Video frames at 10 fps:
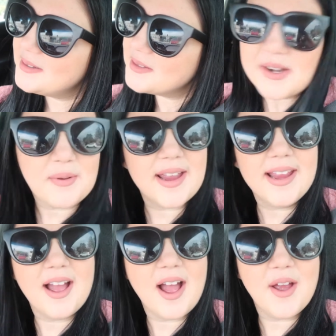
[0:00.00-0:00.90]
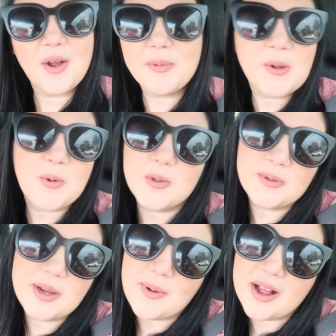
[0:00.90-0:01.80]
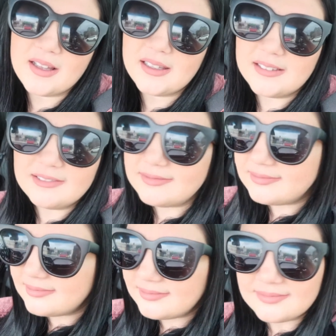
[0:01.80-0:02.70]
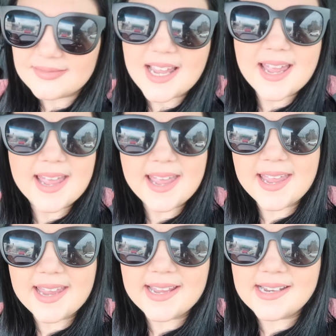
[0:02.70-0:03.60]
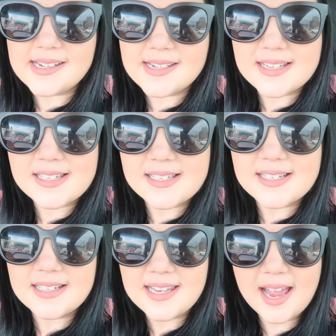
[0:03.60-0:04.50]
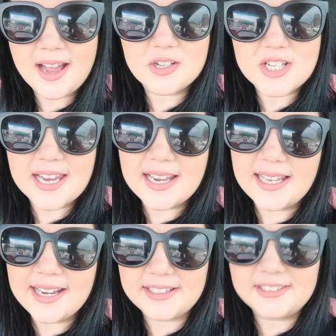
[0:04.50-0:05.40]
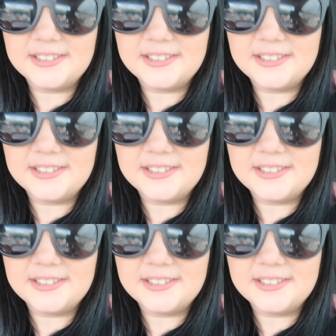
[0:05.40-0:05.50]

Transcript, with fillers: So anyway, I hope you're all doing well and yeah, I'll check in later.